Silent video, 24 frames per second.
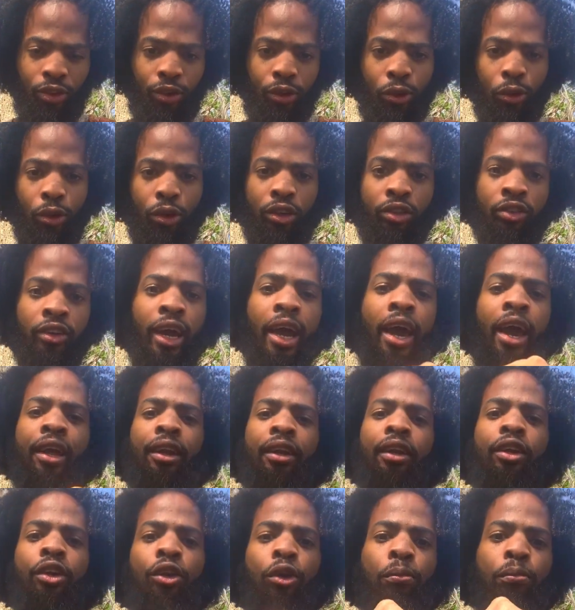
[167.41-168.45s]
You're
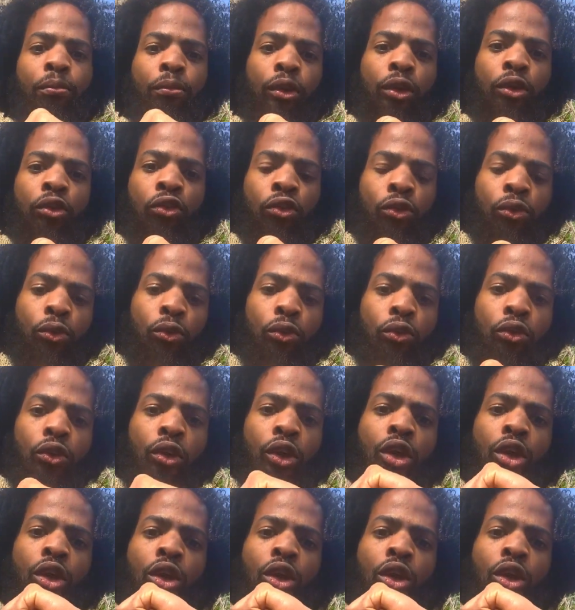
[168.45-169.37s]
tightening your muscles